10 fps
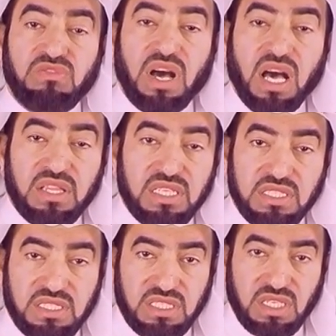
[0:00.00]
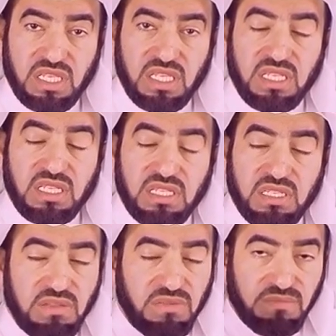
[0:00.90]
fathers
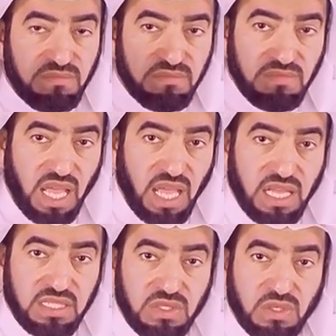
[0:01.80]
and